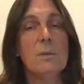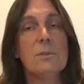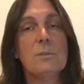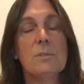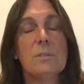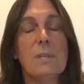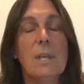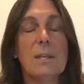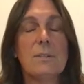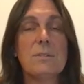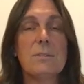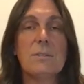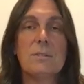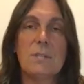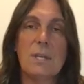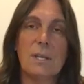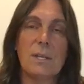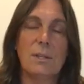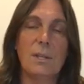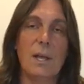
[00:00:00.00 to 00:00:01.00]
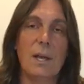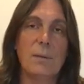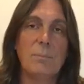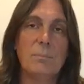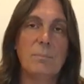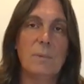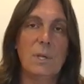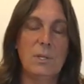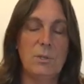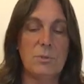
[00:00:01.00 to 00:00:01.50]
And that's the second line.
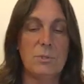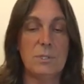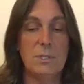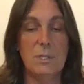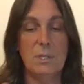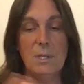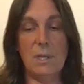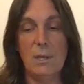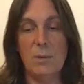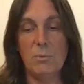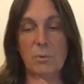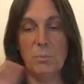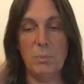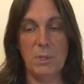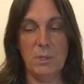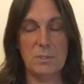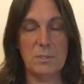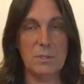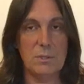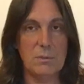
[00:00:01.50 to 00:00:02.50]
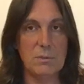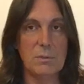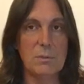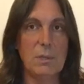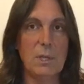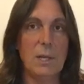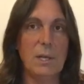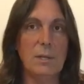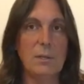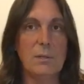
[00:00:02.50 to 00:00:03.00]
And you'll see that repeats in
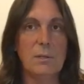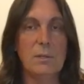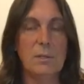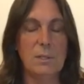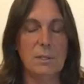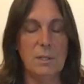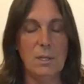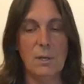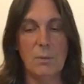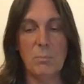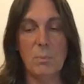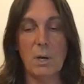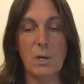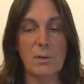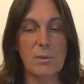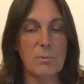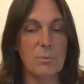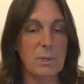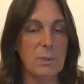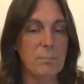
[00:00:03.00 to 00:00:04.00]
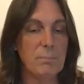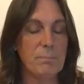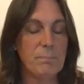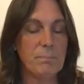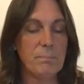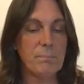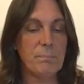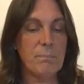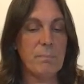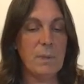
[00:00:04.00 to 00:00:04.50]
bar 3.
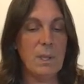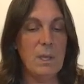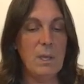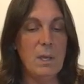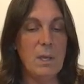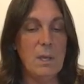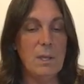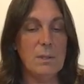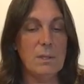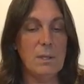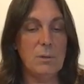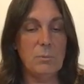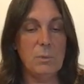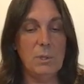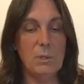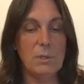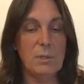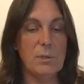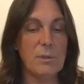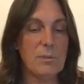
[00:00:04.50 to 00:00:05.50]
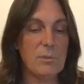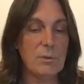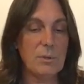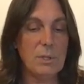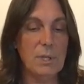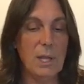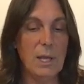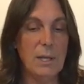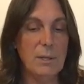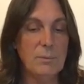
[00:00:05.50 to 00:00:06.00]
Then we look at the third
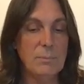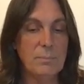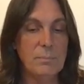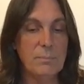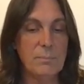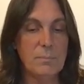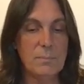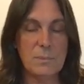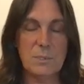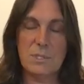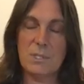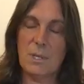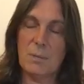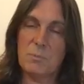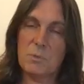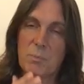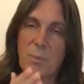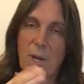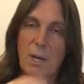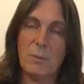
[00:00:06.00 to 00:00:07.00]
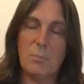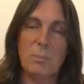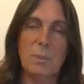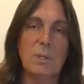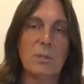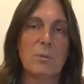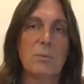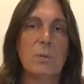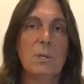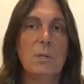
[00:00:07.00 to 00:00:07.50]
line. Same spot,
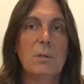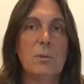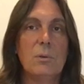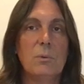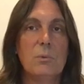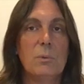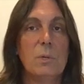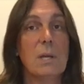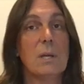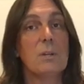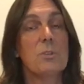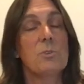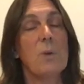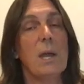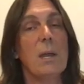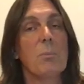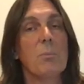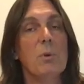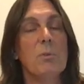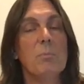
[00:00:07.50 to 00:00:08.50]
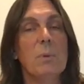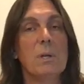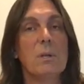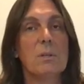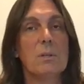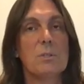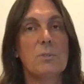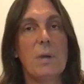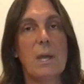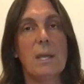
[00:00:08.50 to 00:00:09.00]
beat 3, we got a drag movement,
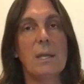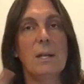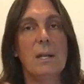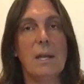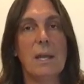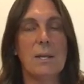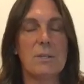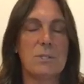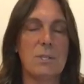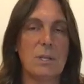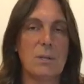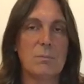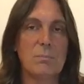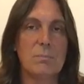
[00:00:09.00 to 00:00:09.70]
a drag and an accent.